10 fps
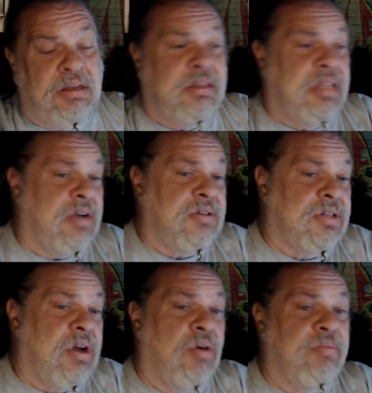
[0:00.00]
Those
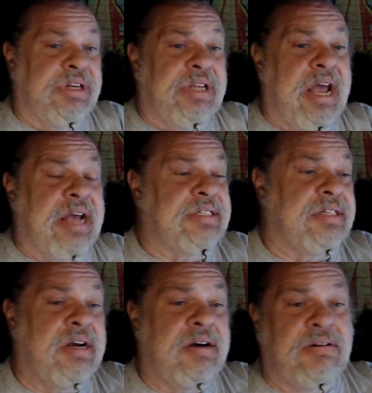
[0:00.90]
Coleman gas
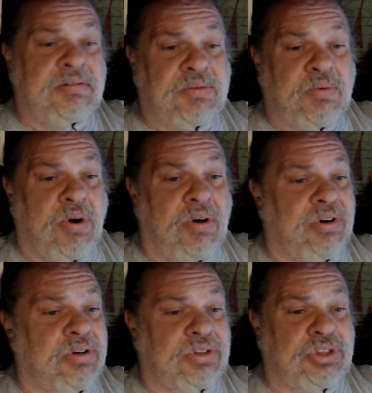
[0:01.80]
stoves were
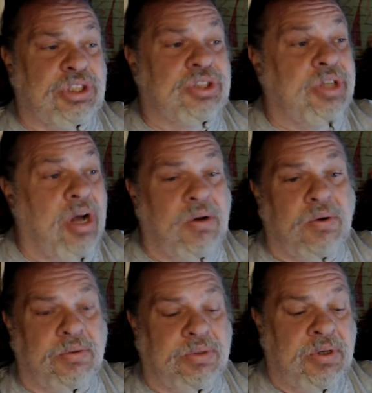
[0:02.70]
just
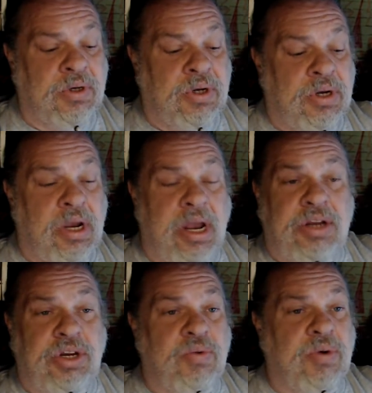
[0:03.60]
gold.
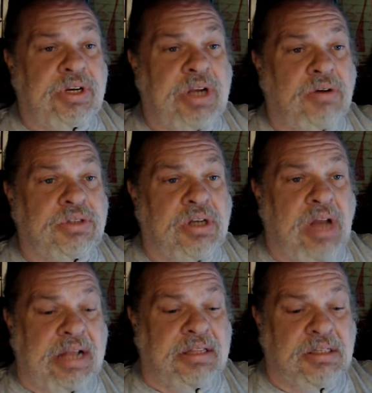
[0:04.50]
And you would go to
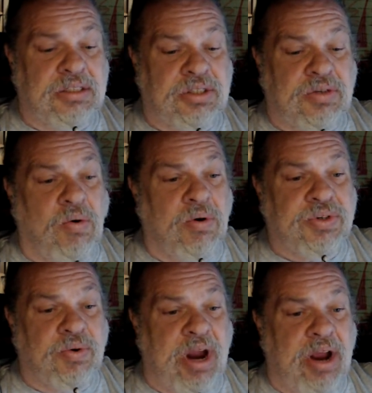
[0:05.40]
like the
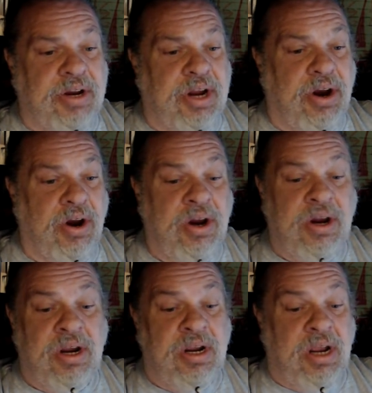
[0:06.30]
stores around here,
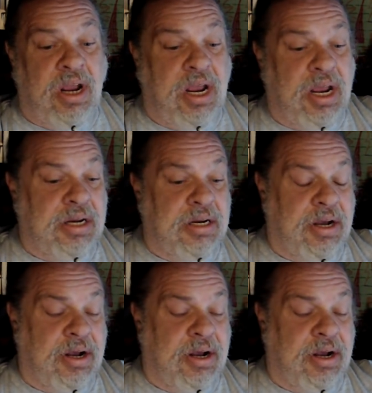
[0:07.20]
and